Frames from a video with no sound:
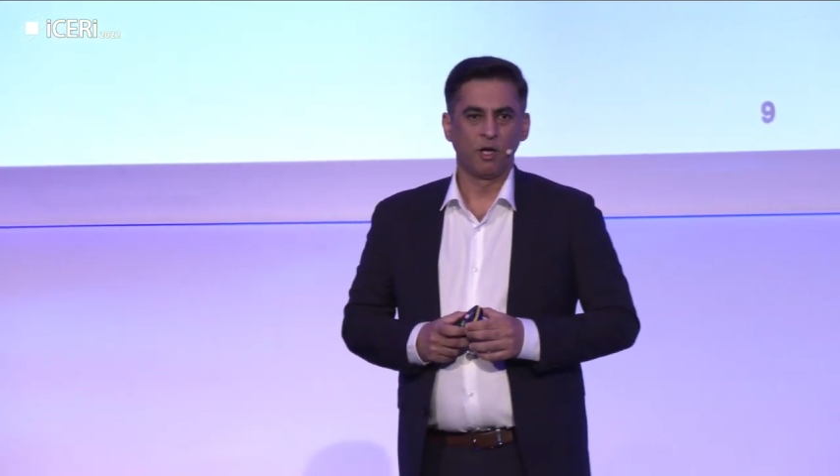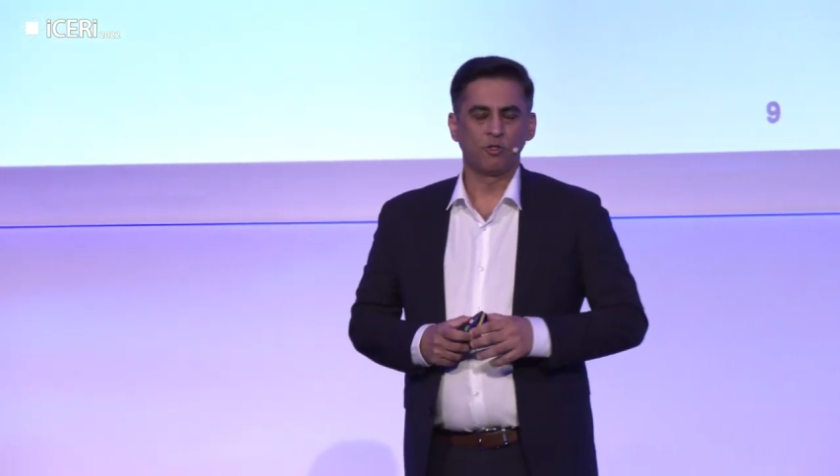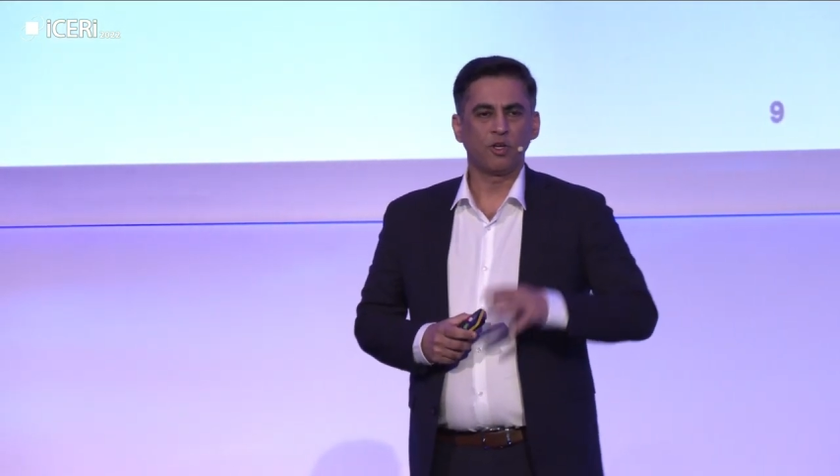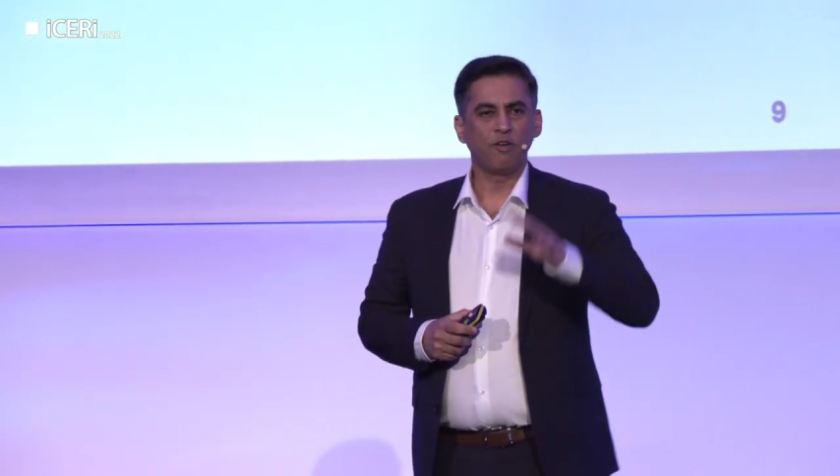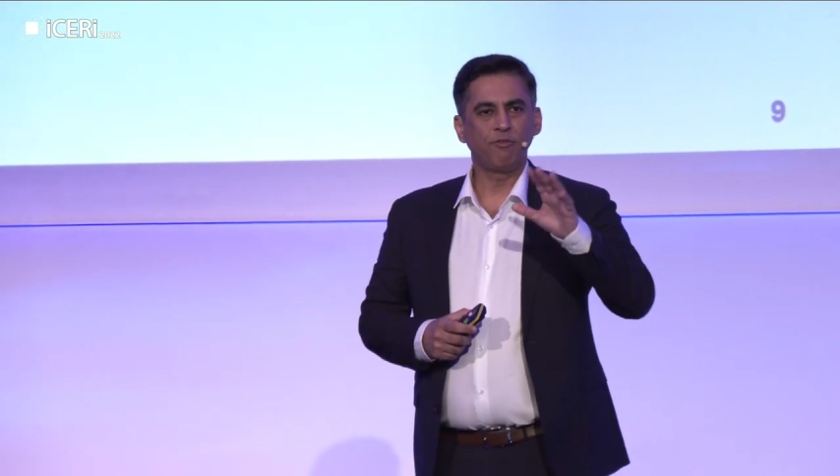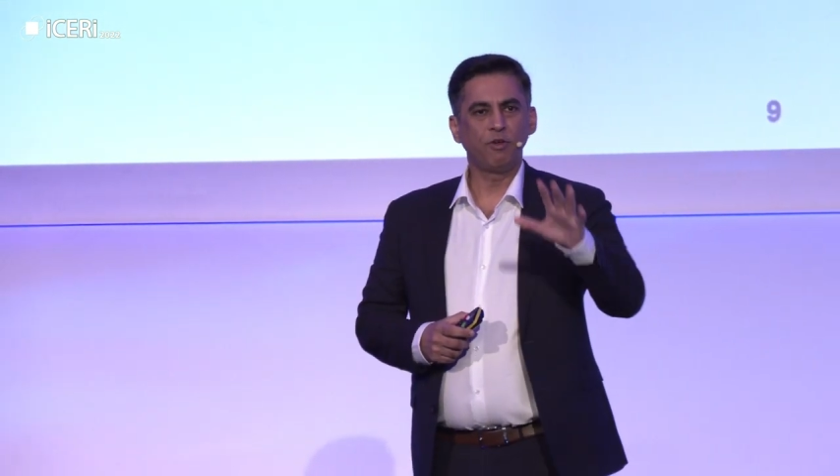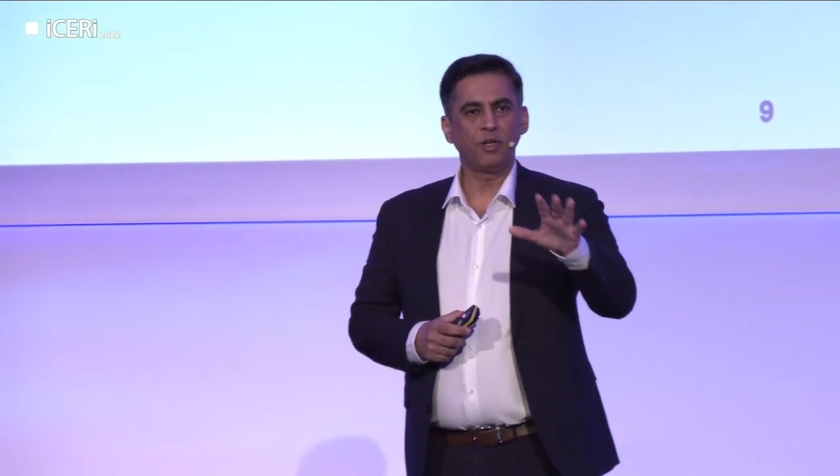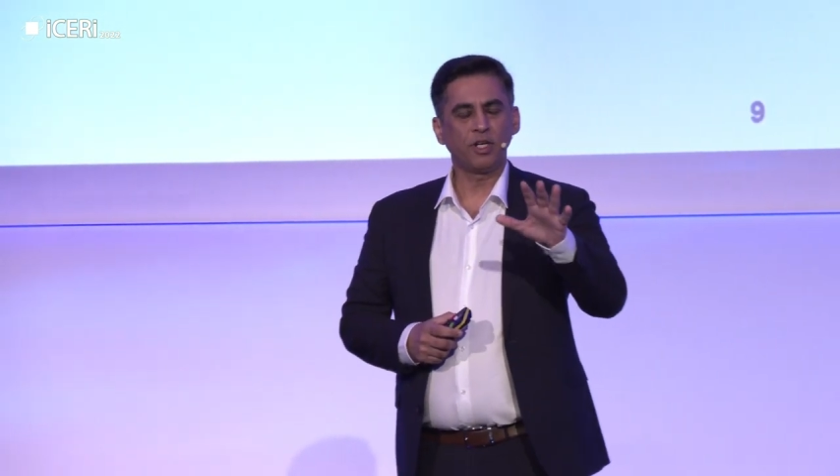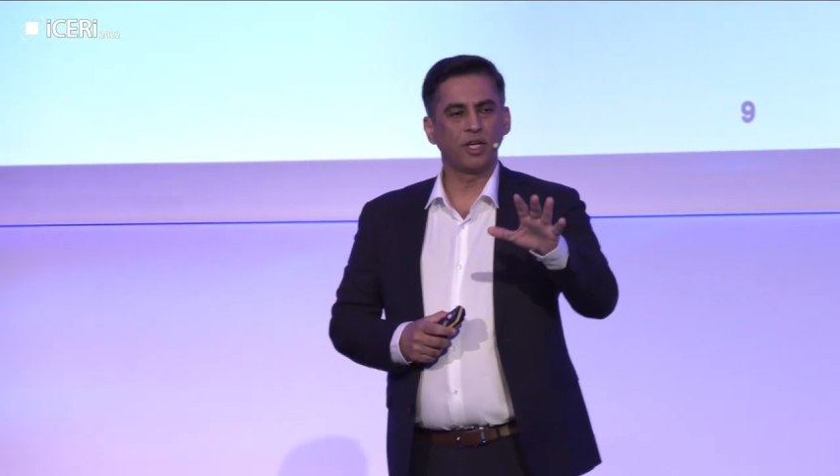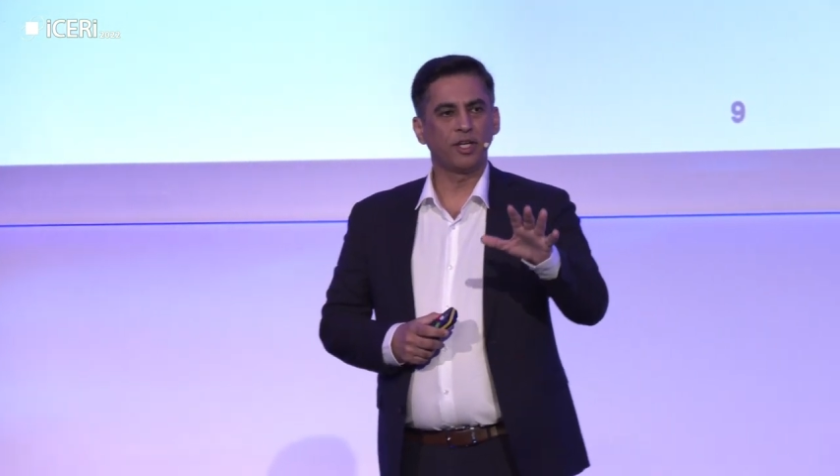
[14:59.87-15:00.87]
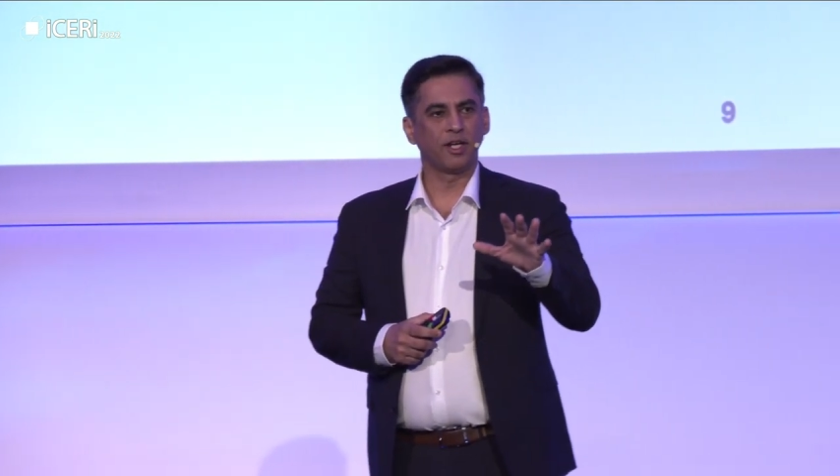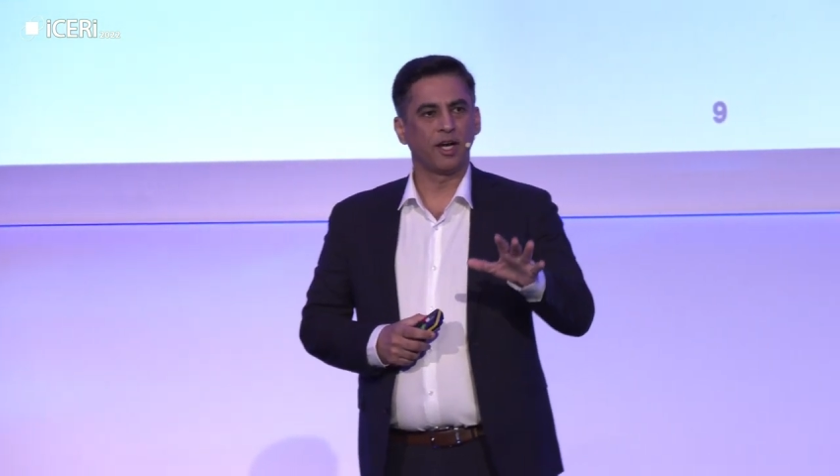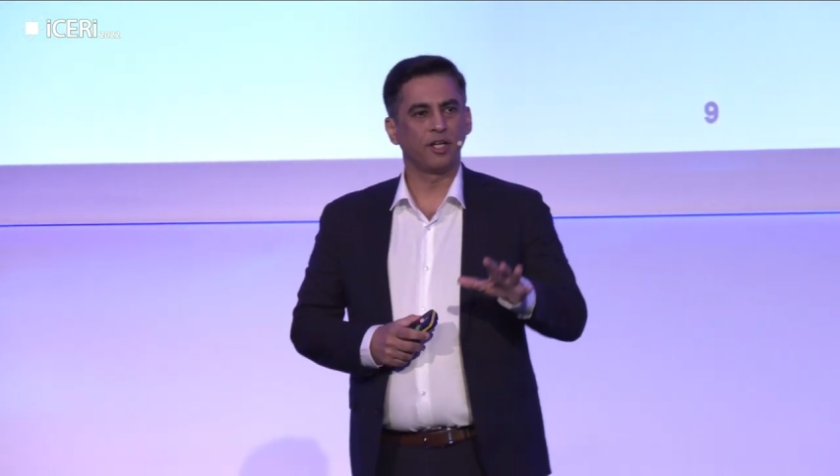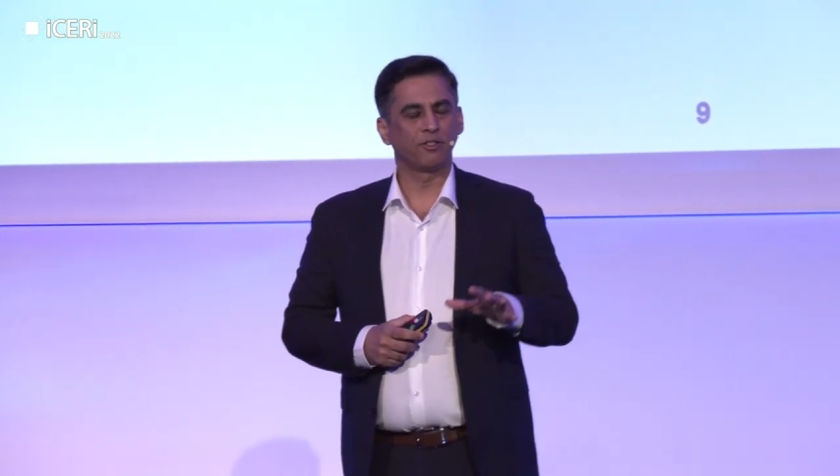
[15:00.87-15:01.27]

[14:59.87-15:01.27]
So if you're a kid in a high